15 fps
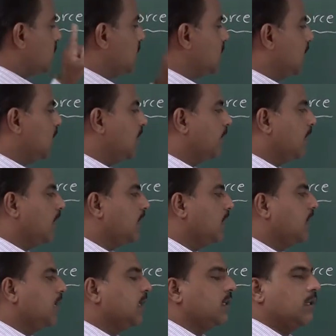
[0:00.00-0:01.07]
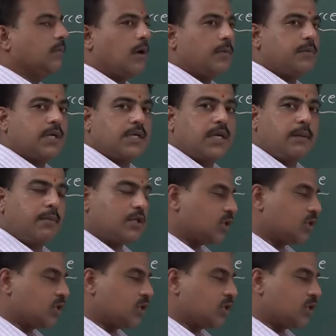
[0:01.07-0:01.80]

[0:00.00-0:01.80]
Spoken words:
is nothing but the object can be